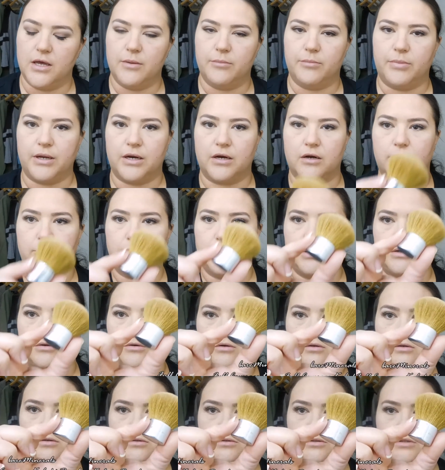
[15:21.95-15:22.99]

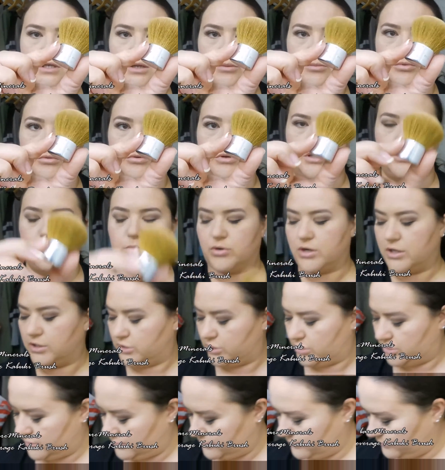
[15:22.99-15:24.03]
bareMinerals Kabuki
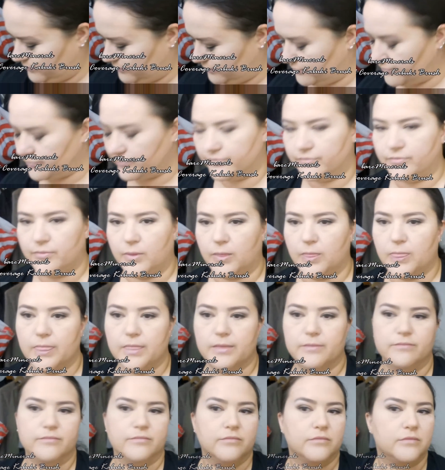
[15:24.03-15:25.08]
brush.
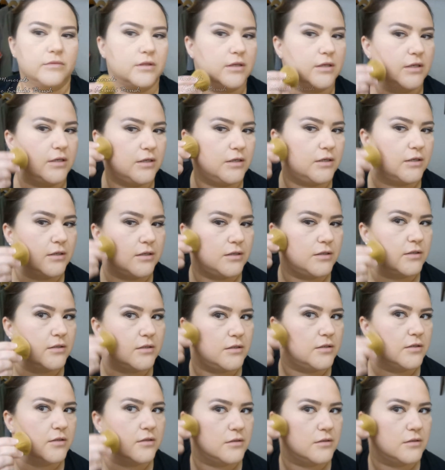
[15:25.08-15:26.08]
And